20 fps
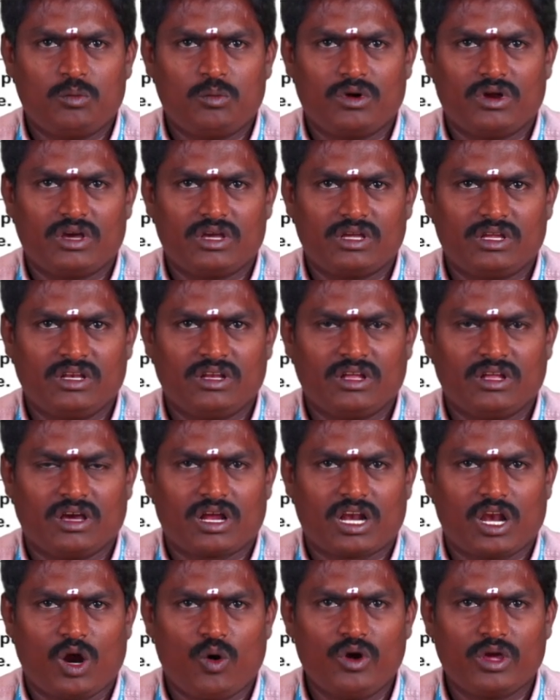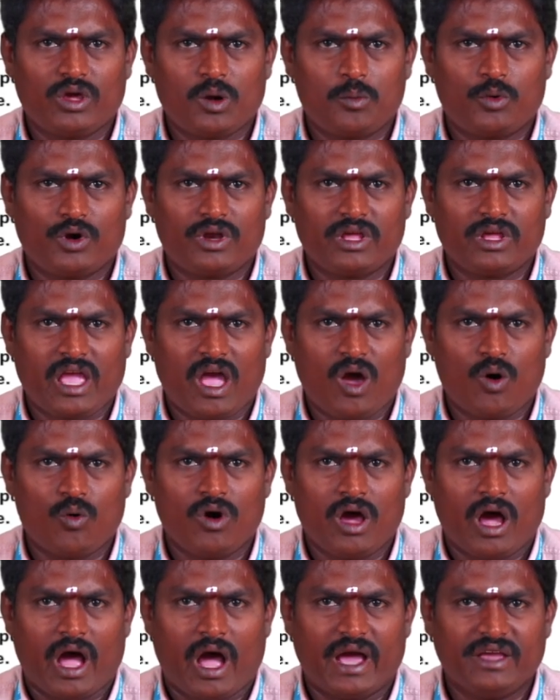in cloud computing have
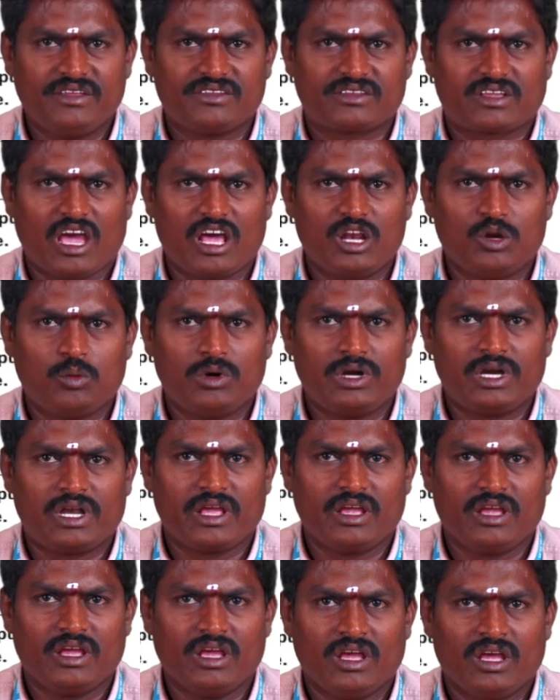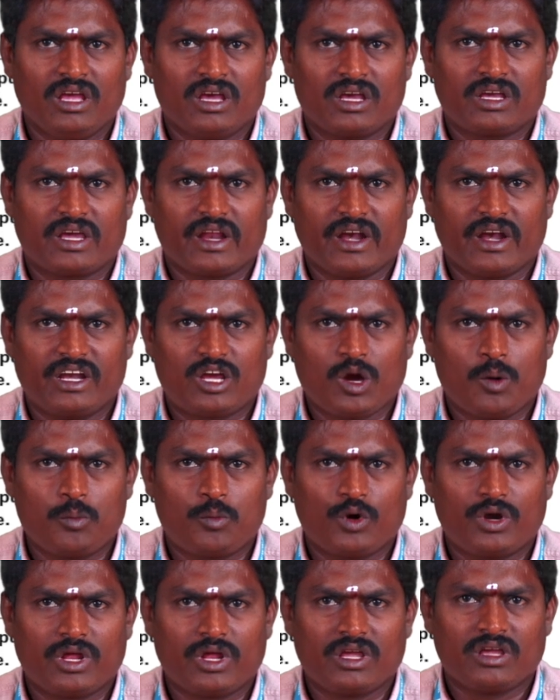high scalability, grid
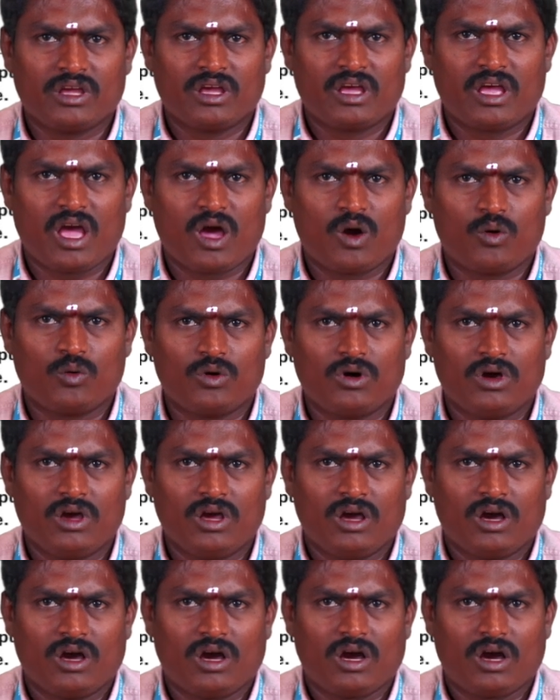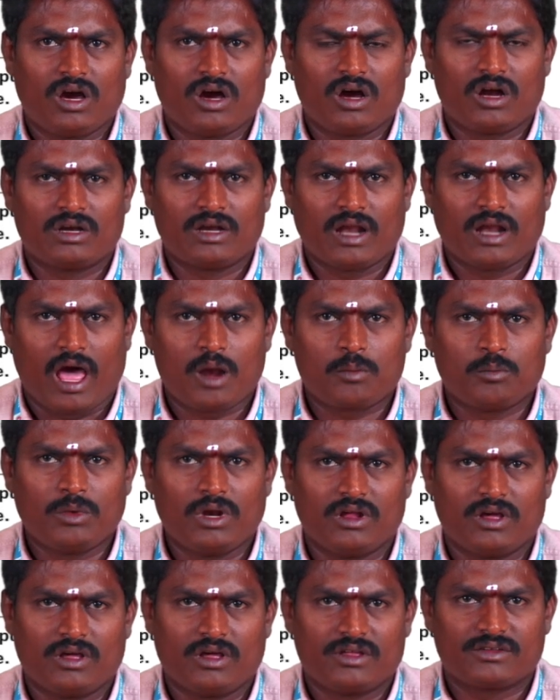computing have normal
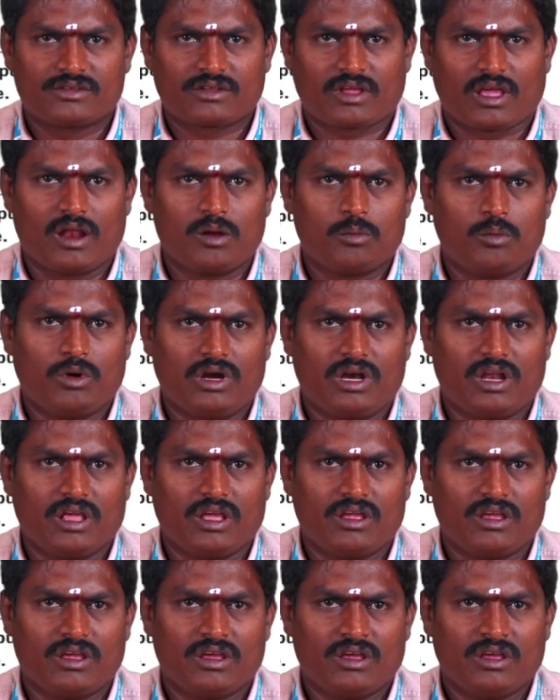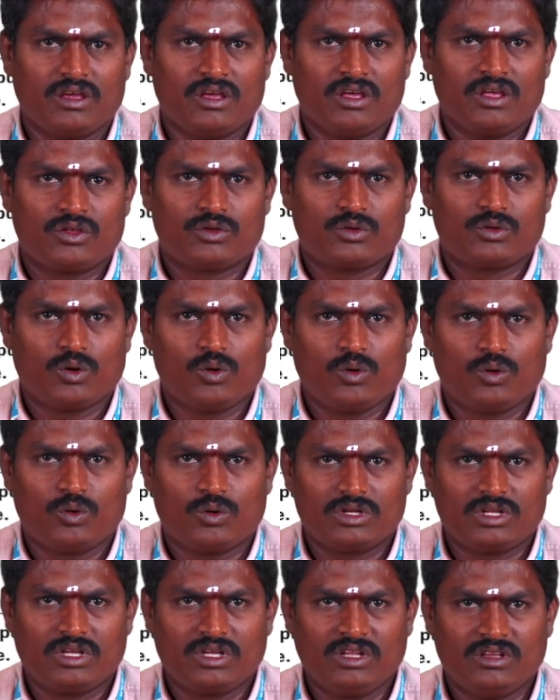scalability. So
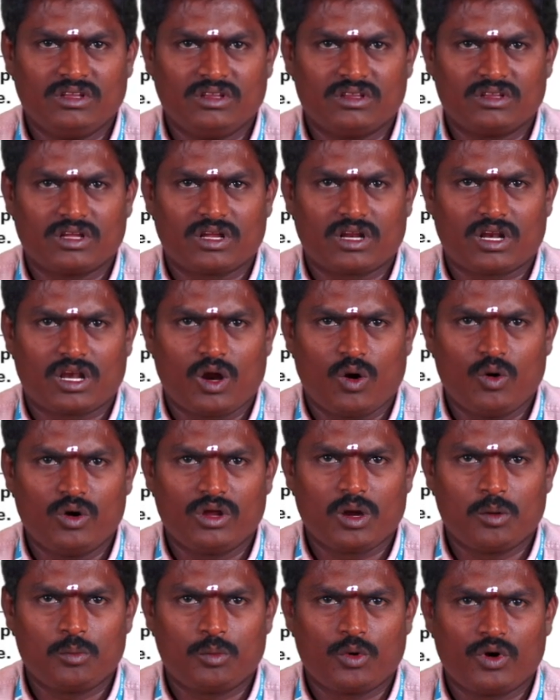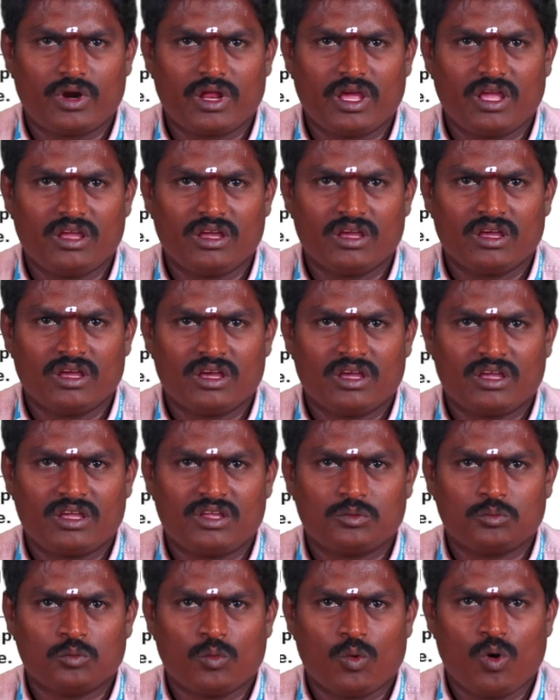in cloud computing is
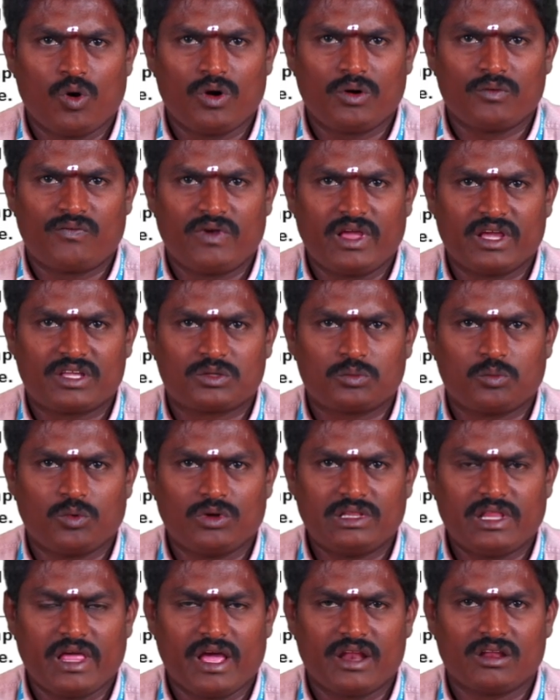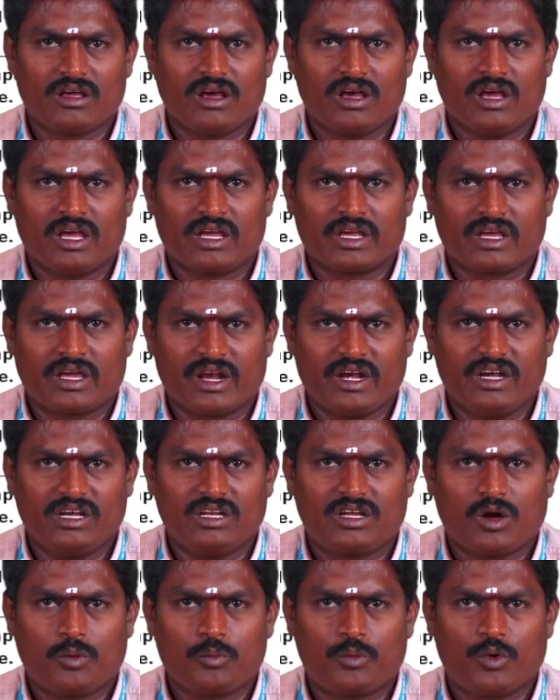more flexible than grid
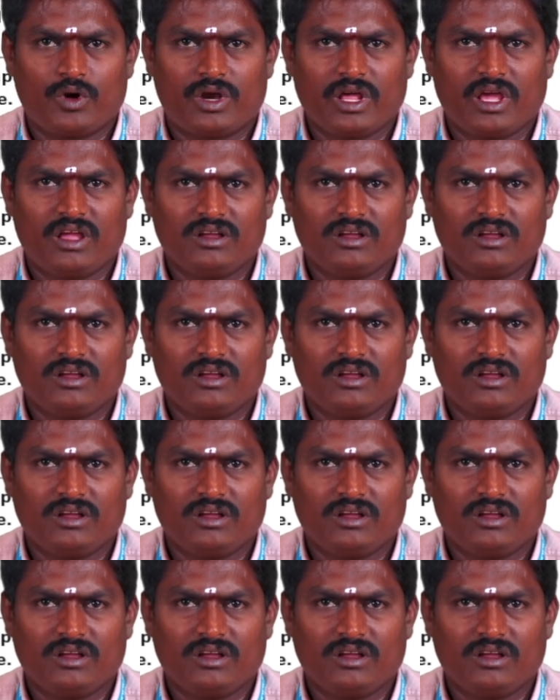computing.